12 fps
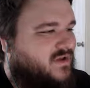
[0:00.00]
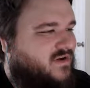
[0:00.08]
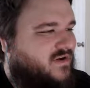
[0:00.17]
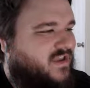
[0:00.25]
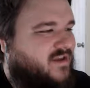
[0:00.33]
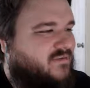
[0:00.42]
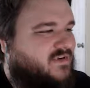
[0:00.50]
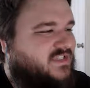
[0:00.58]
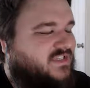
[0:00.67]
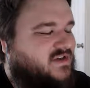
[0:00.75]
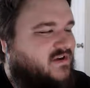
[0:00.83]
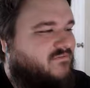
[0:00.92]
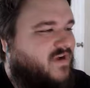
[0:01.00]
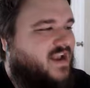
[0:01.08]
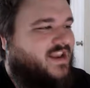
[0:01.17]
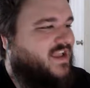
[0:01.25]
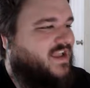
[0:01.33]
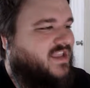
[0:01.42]
Okay, once they start
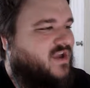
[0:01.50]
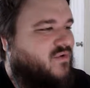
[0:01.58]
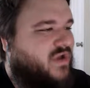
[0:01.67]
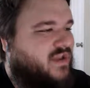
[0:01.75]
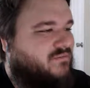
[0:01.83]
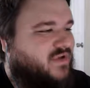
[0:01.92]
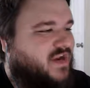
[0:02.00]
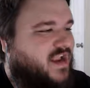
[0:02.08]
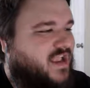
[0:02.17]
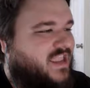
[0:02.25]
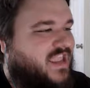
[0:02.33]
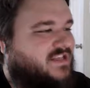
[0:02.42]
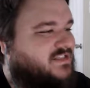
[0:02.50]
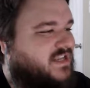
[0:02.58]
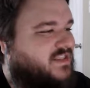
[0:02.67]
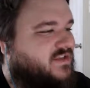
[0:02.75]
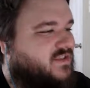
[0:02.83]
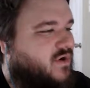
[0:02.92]
fighting, I can go in. But I, I can't stay
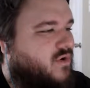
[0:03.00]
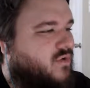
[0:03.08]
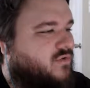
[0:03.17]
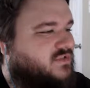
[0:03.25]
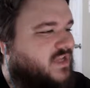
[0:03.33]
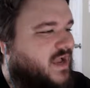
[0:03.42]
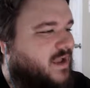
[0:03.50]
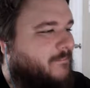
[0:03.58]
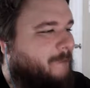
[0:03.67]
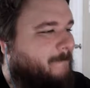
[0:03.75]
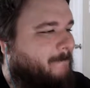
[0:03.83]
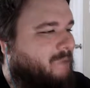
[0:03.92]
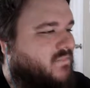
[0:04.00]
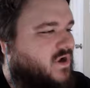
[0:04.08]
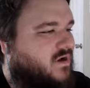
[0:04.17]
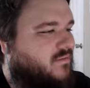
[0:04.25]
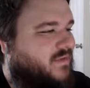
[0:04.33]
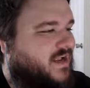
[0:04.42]
there the whole time.
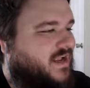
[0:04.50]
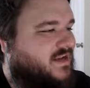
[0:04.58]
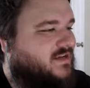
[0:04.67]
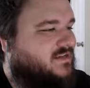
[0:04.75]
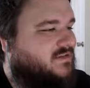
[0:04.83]
Oh, my God.